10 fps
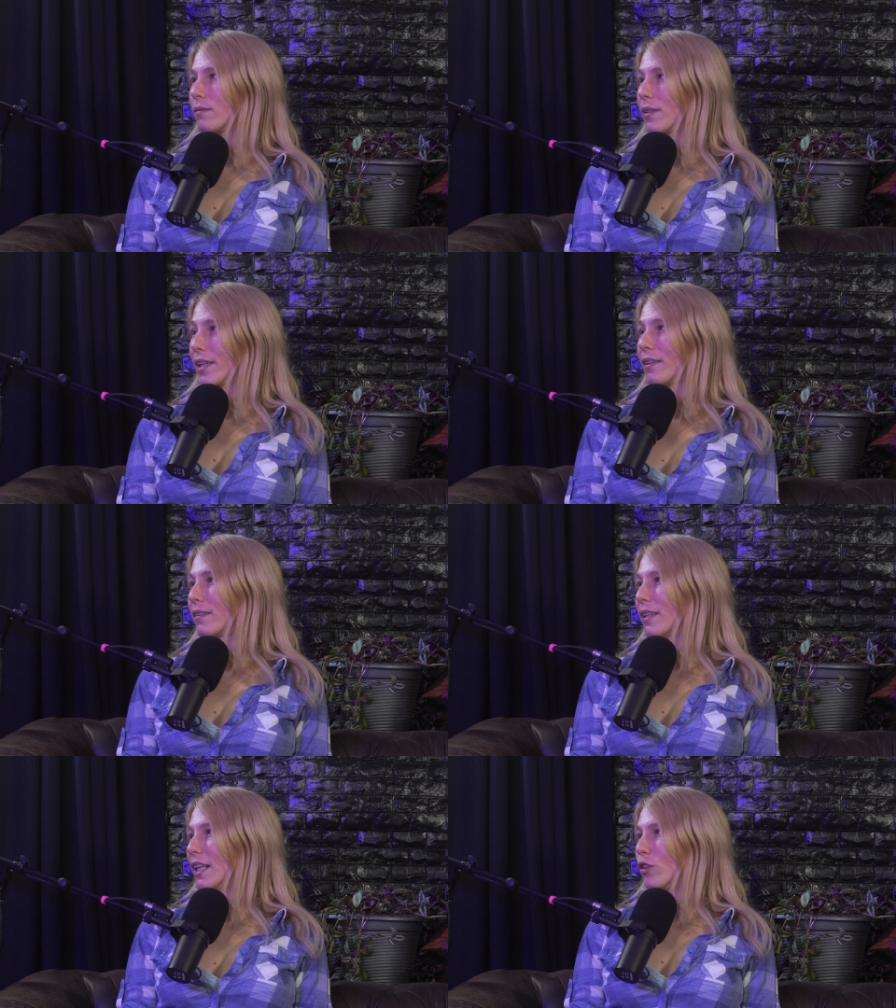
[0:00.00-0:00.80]
Like
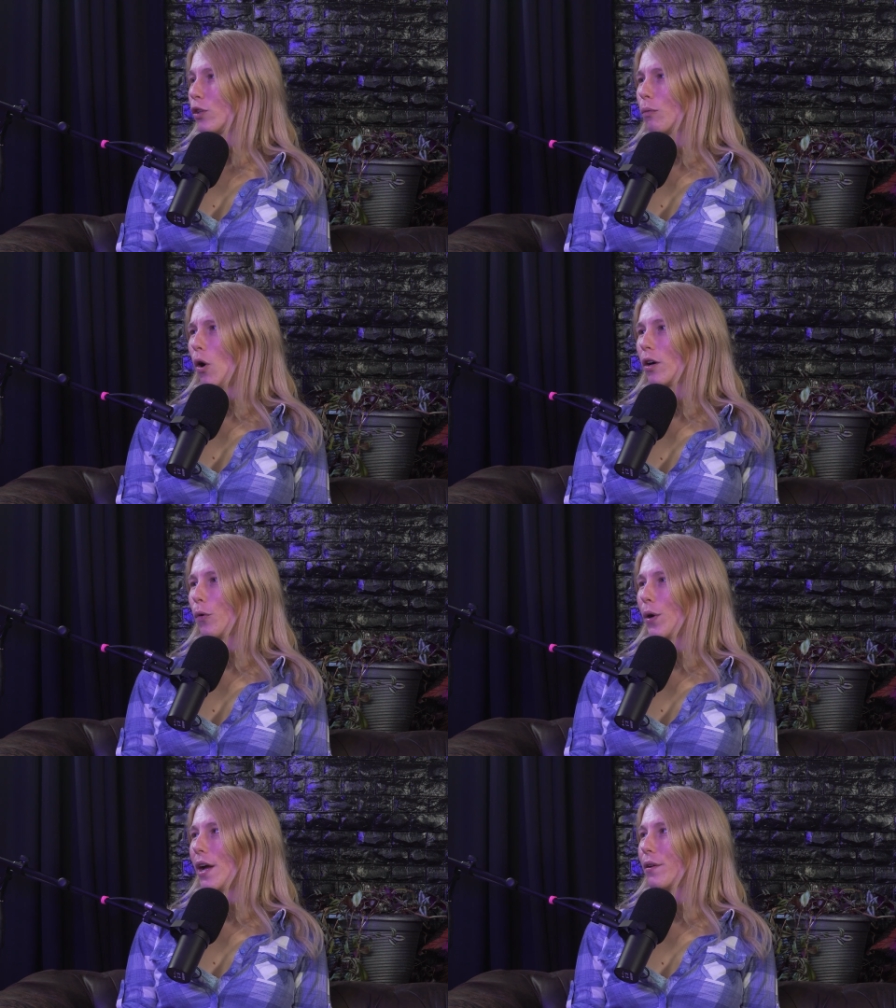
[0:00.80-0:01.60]
you could walk
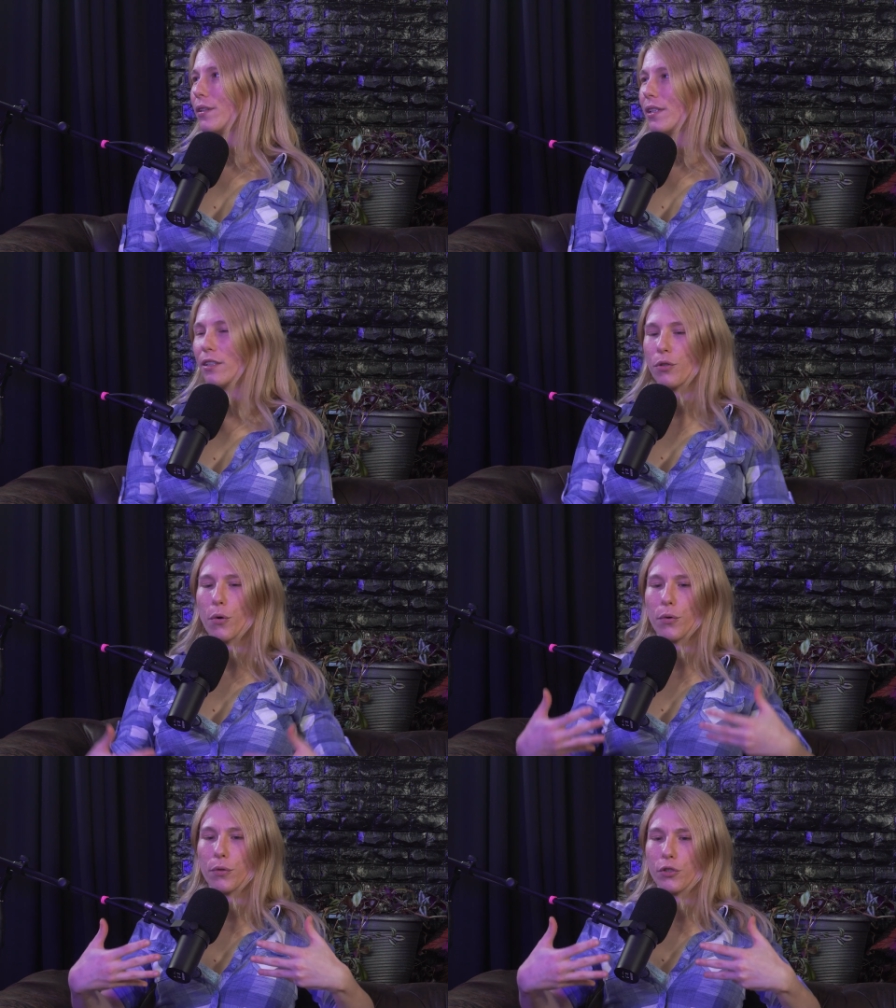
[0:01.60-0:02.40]
around in a
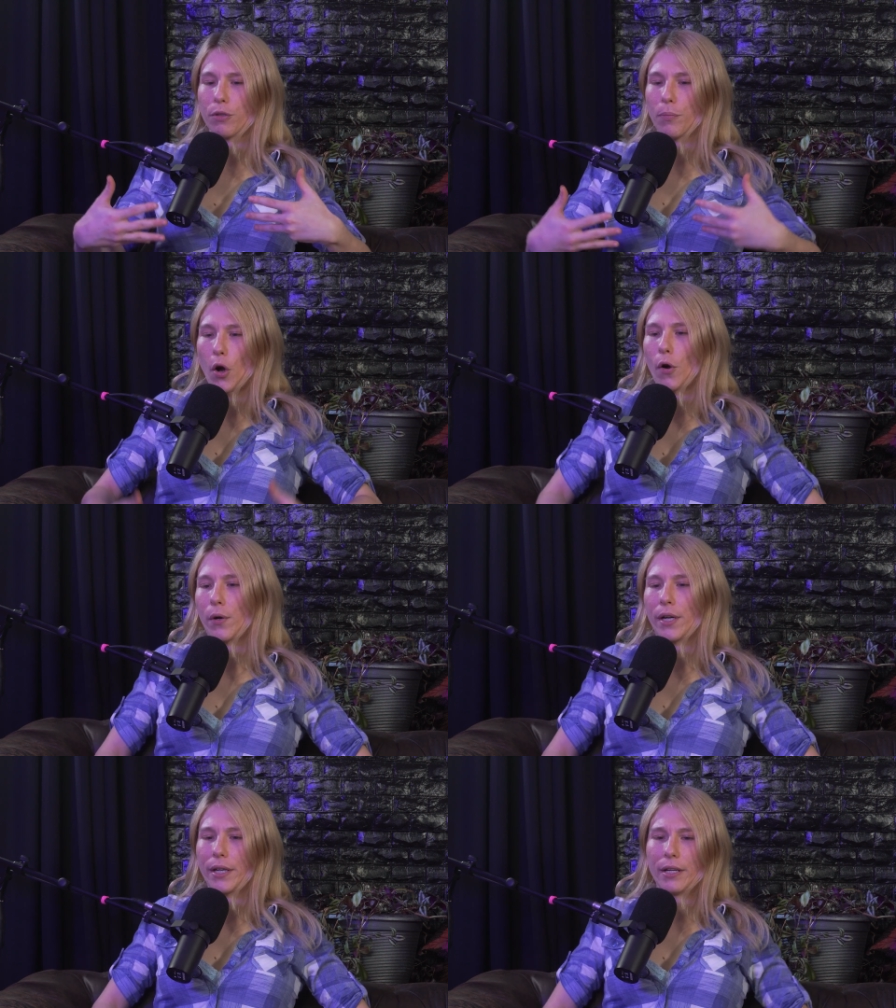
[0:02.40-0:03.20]
total
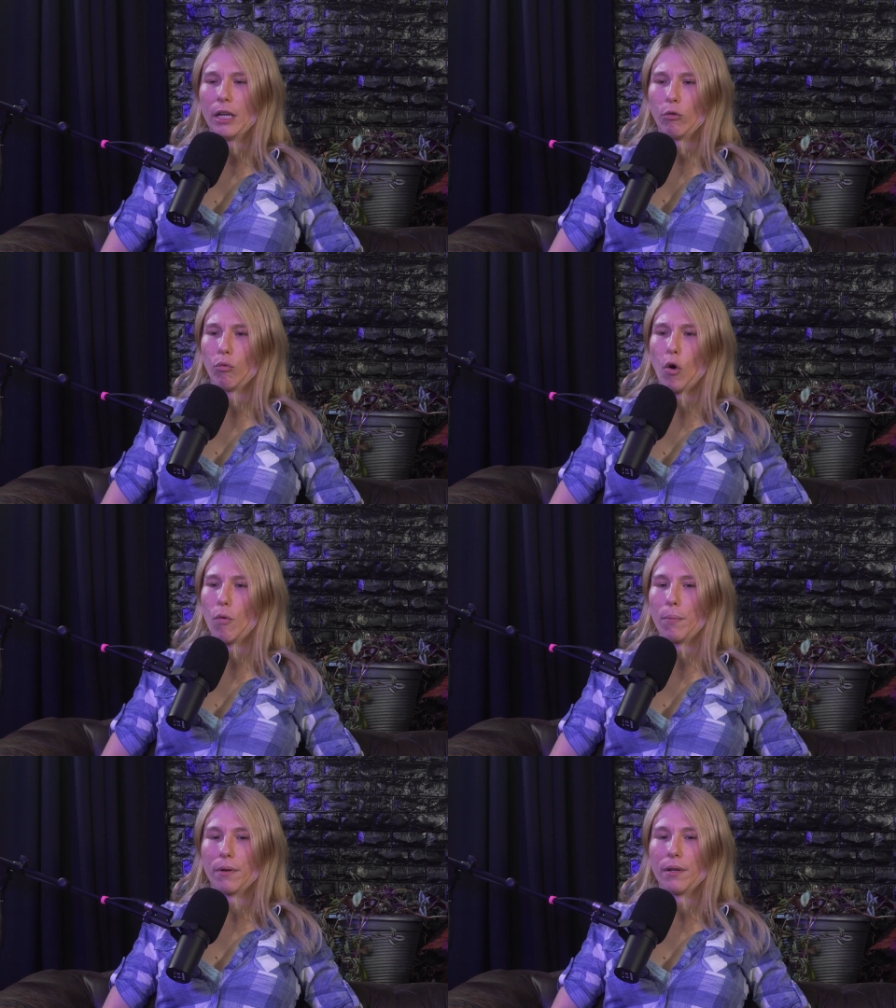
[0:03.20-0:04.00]
shibari
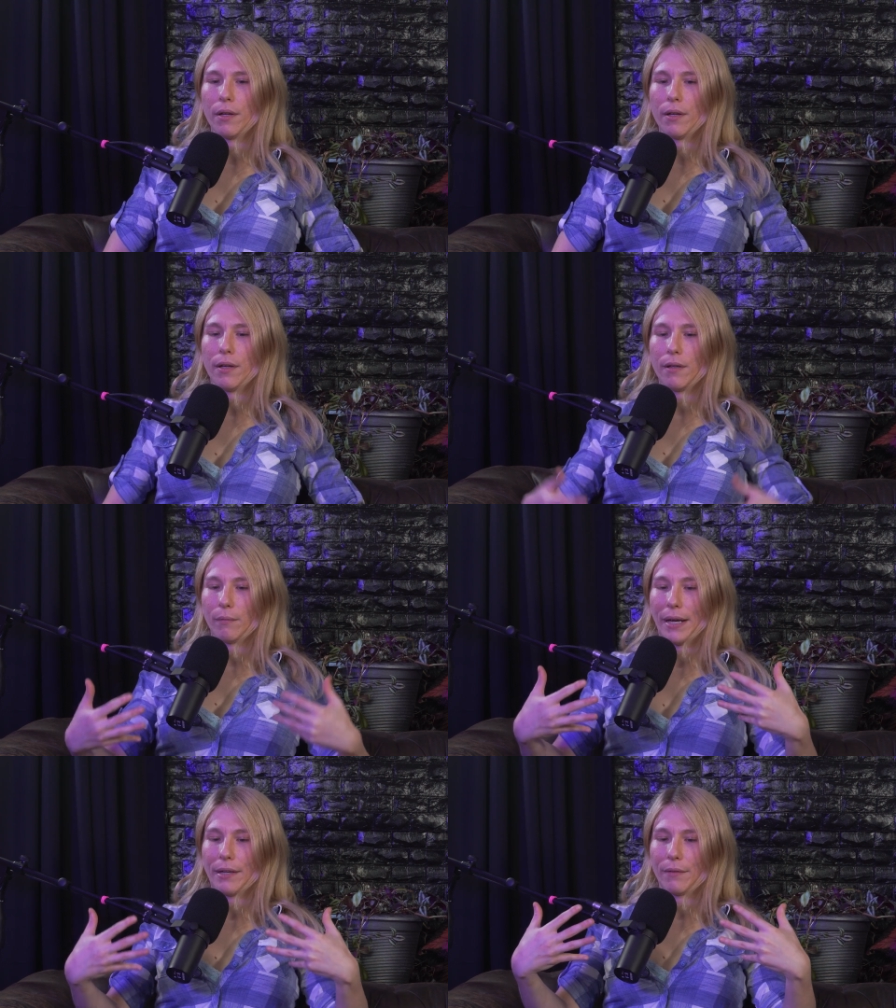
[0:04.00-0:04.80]
rope
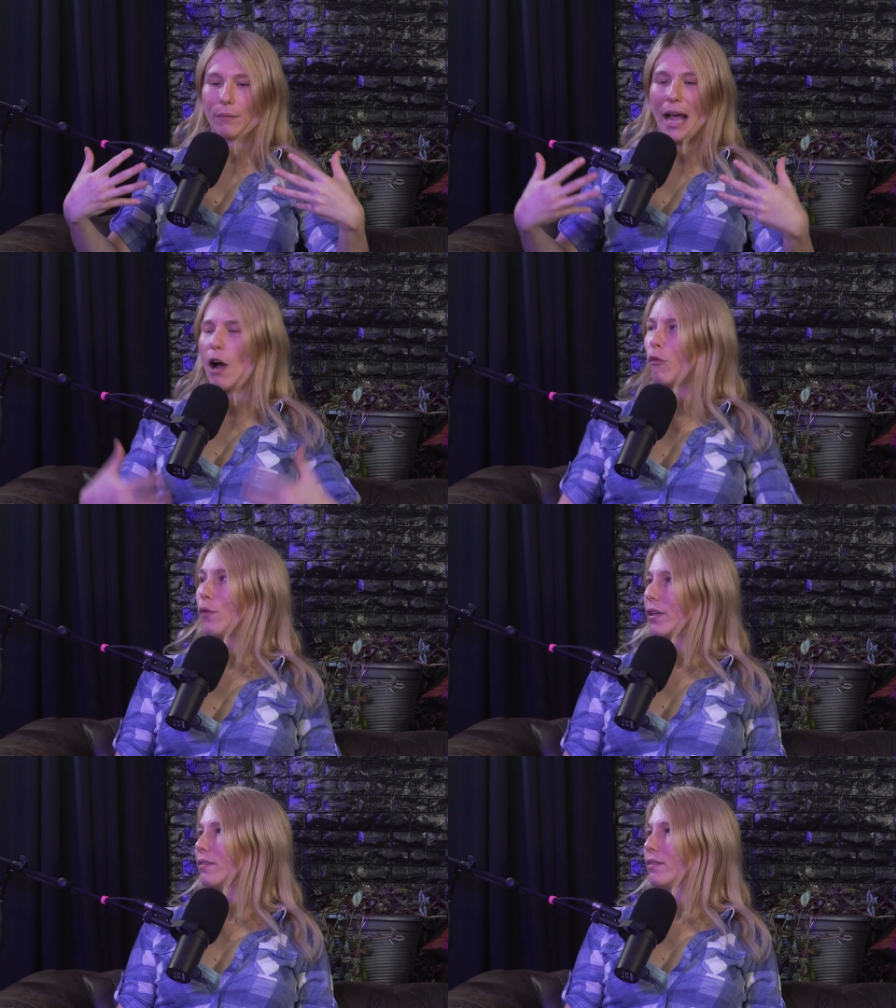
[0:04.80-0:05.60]
like
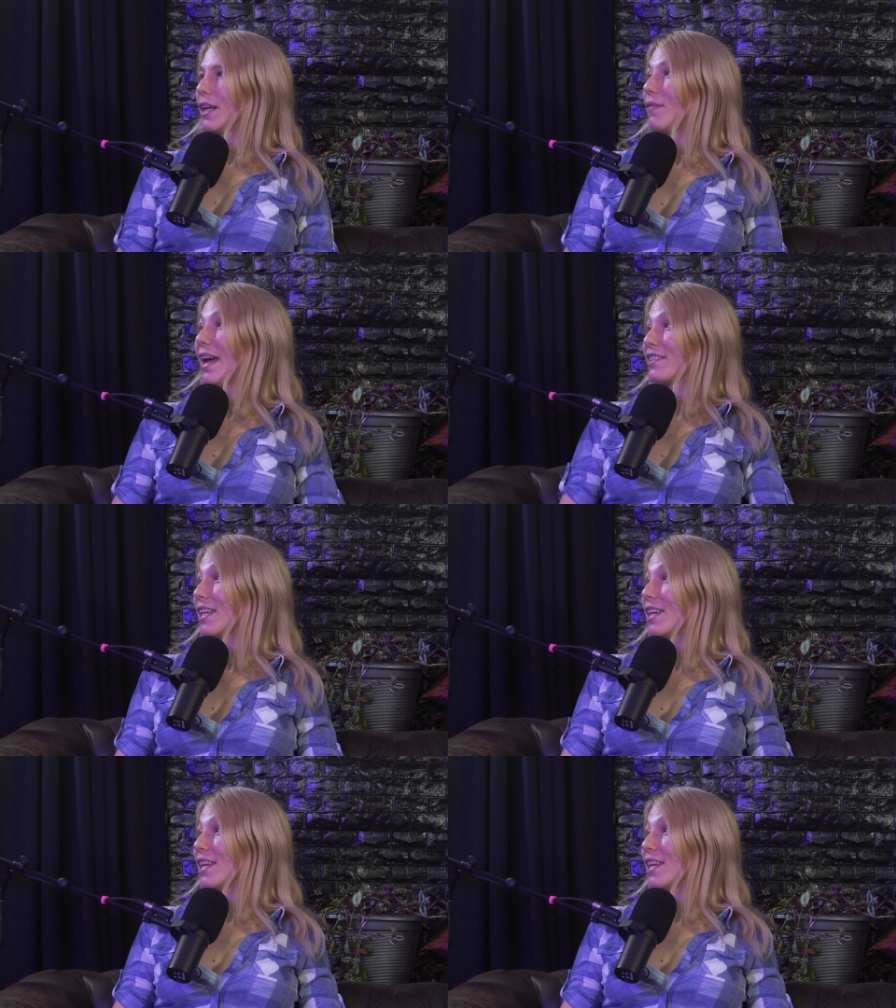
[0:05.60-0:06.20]
outfit, and that's